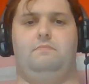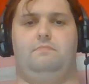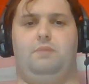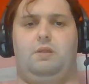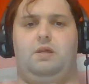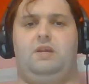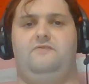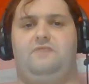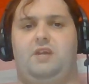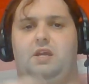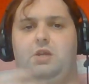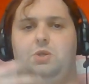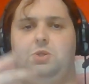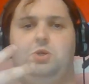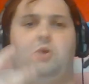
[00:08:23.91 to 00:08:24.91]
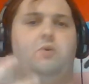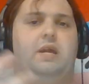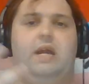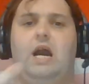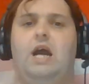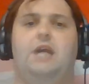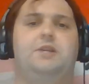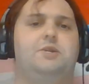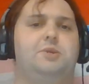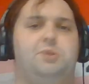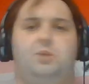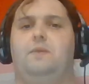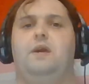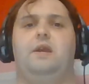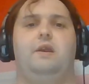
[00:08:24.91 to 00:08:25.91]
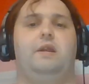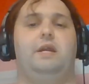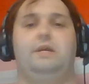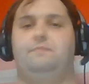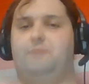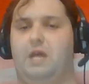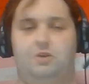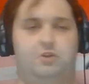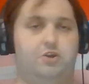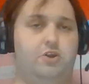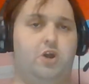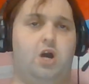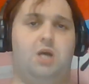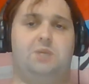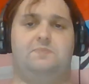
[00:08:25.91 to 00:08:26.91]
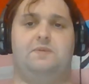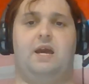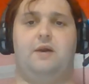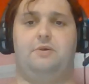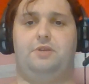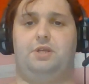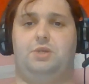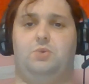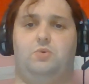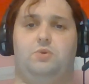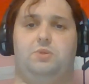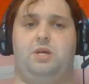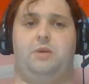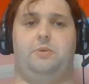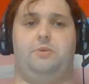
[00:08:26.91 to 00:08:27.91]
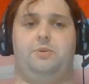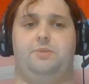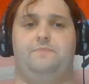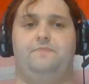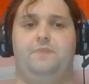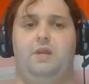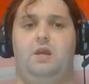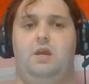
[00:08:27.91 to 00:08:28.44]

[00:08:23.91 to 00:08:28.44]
believed in showing kindness, humanity, and good hospitality towards others.